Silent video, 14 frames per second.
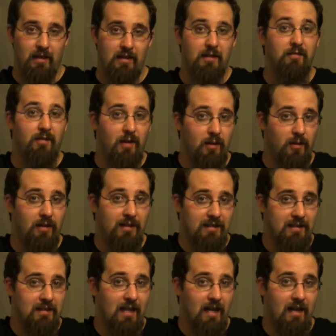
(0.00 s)
the new
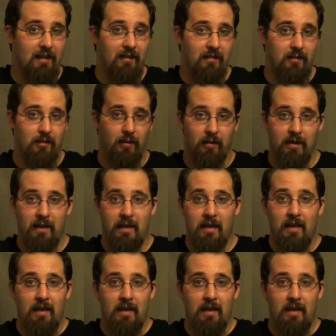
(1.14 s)
vocalist, Tate.